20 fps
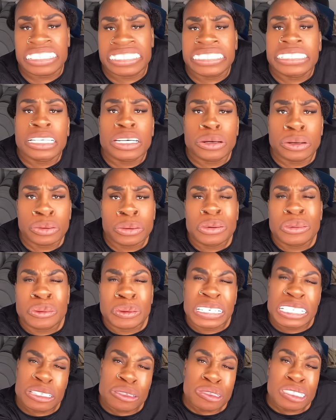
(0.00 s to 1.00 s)
Uh,
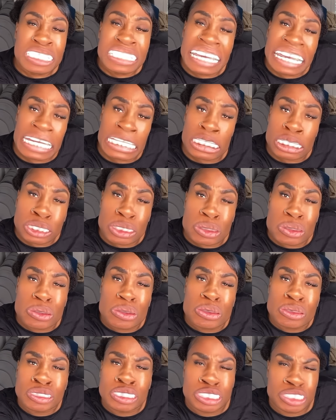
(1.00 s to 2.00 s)
when you say
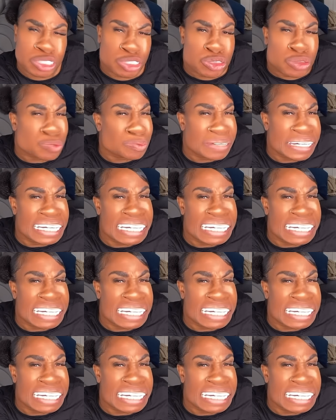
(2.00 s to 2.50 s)
lose, do you